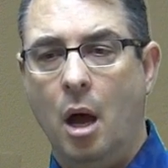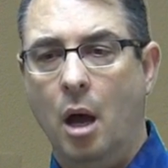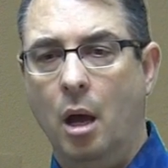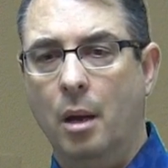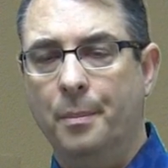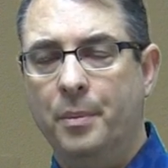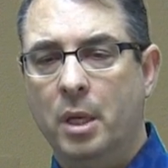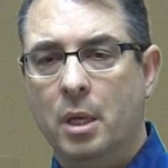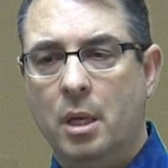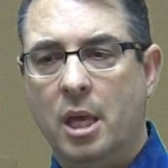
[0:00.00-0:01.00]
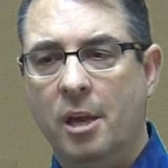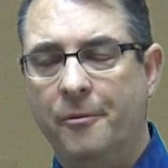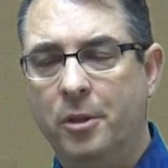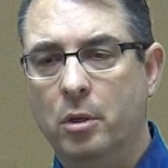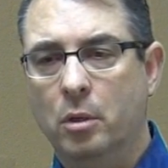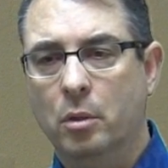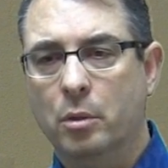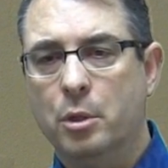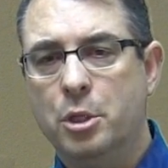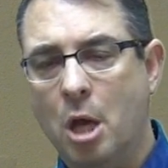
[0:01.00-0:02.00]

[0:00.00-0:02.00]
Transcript: If you